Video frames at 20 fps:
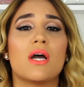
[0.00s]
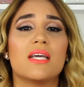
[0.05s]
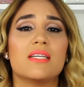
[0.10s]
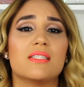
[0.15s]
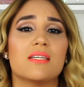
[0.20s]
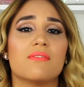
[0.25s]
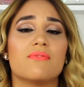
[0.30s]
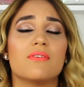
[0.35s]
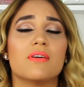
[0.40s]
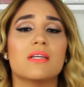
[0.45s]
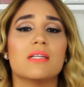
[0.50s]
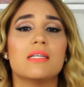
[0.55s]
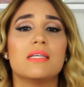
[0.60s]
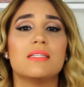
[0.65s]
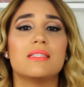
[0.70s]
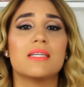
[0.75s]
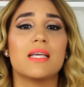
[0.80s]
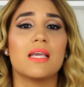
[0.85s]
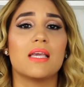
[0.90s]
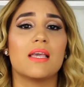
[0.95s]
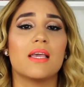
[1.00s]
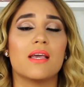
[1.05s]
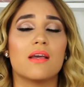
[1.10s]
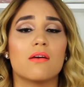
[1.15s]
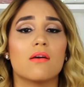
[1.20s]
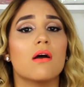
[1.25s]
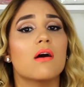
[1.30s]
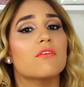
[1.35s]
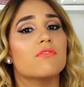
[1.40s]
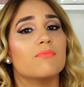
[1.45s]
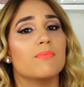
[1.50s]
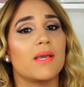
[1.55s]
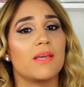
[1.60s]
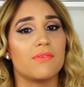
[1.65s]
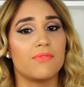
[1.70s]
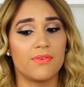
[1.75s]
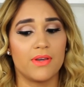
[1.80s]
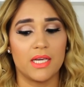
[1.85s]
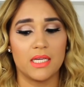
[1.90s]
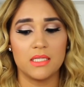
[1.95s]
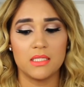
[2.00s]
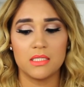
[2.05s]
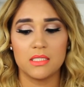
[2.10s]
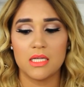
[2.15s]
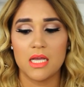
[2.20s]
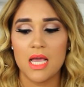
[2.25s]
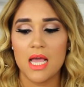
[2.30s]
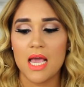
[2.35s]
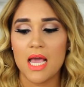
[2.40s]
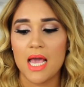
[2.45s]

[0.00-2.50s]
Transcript: I definitely take care of my face.